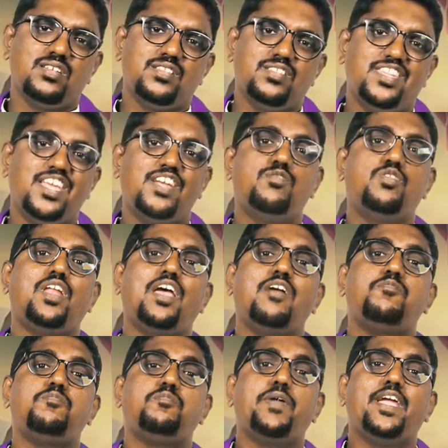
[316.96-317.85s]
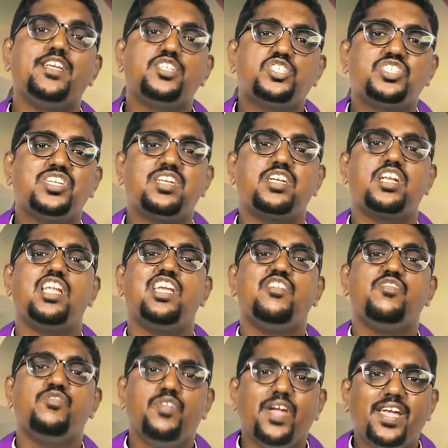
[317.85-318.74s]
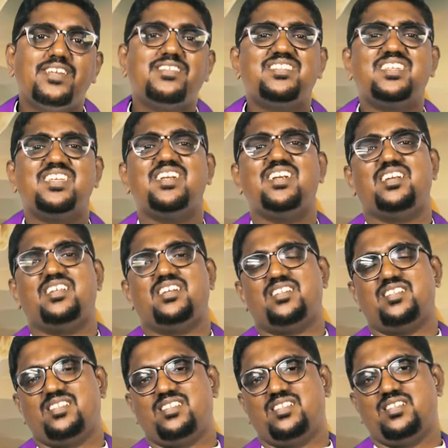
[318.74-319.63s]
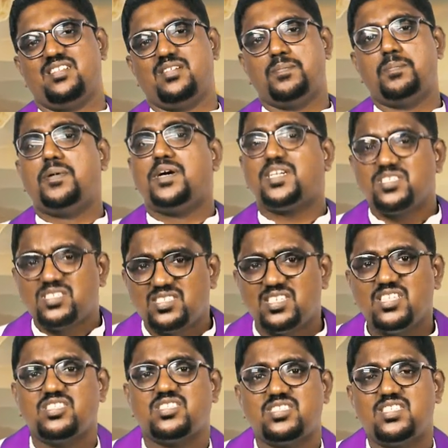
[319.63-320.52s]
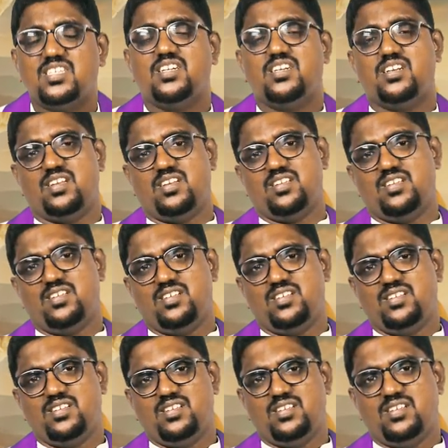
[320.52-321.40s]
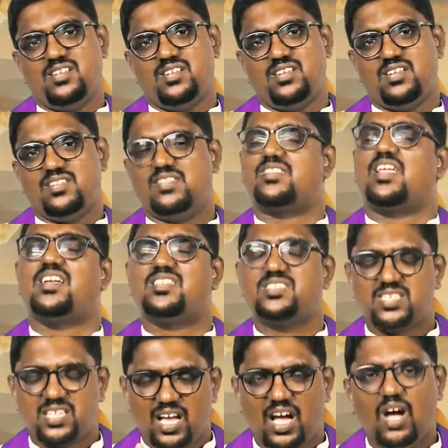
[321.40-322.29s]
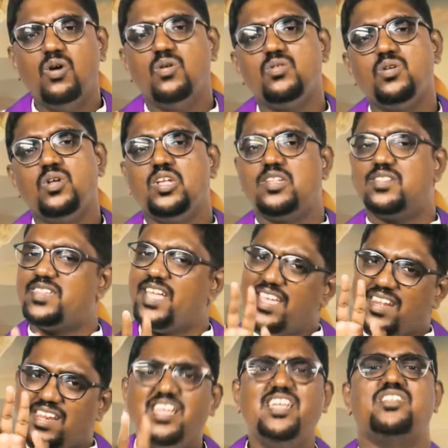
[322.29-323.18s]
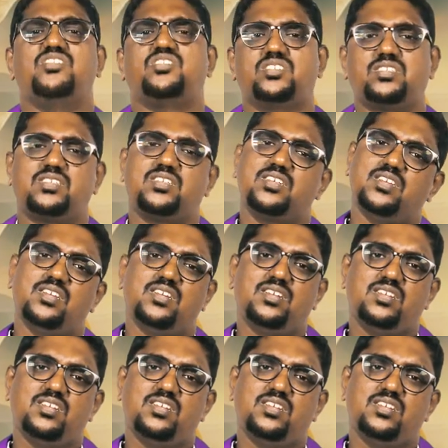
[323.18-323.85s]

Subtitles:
They would have patiently waited, persisted. That's how they reached.